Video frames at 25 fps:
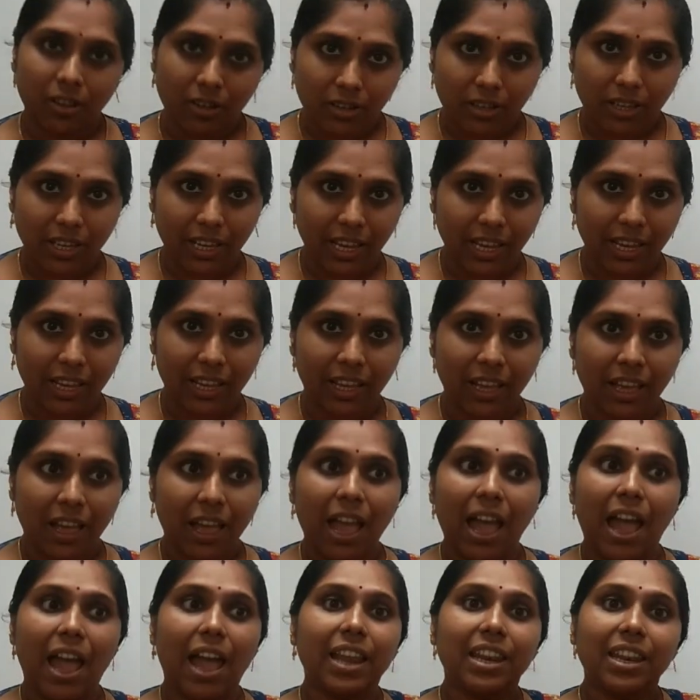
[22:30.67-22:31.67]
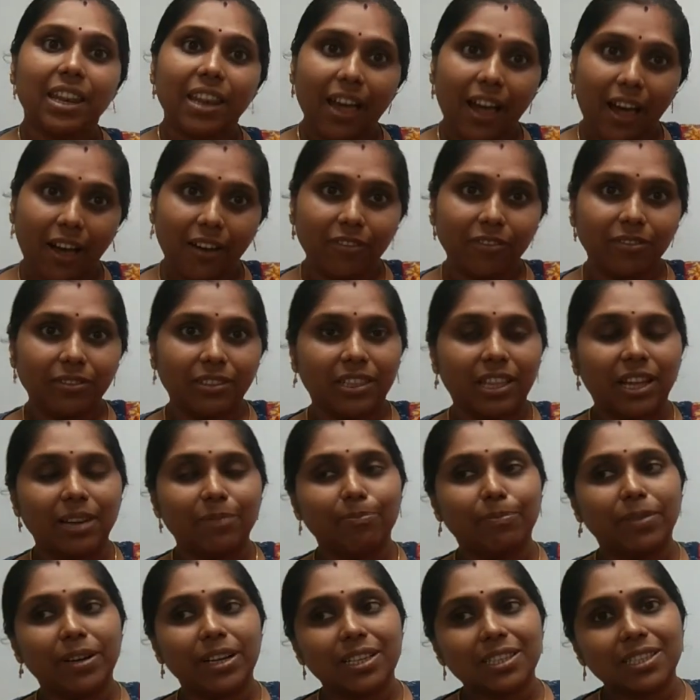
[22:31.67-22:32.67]
Okay? And now
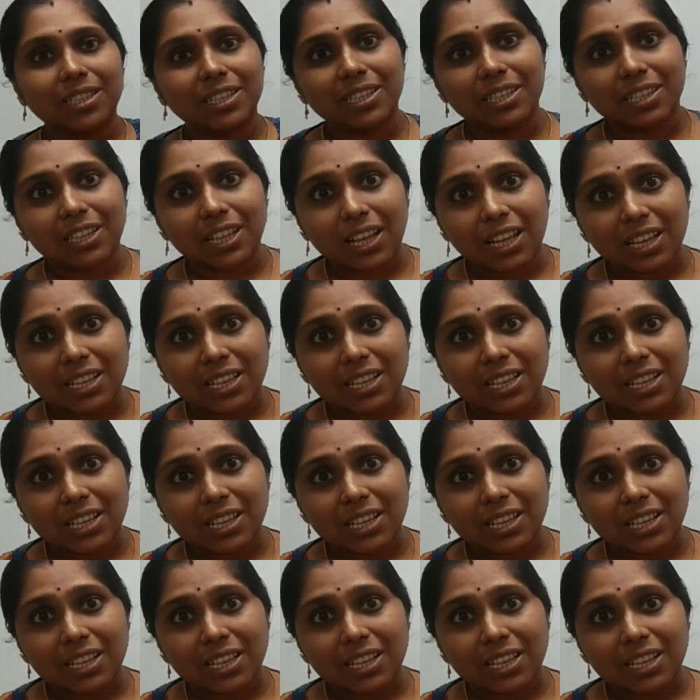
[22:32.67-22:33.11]
that person